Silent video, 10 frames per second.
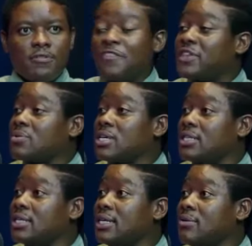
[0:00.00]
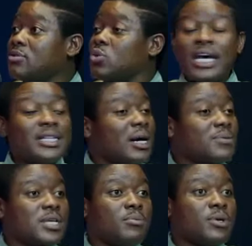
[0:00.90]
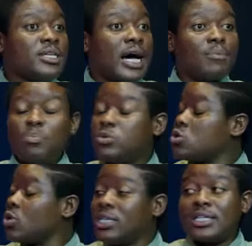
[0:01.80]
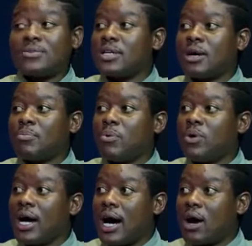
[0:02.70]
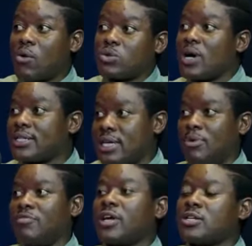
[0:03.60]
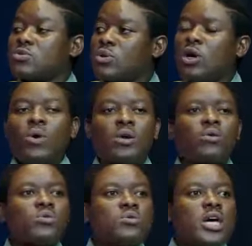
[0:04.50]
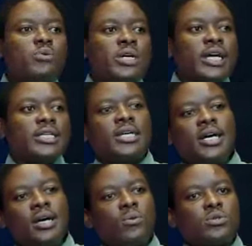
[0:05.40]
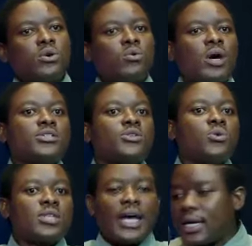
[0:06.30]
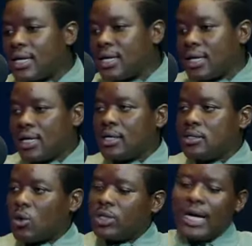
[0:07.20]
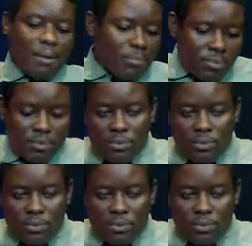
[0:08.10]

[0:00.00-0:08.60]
five thousand to ten thousand young people to twenty thousand young people are going to assemble very soon. We're not going to tell you a date. We don't want you there. Don't come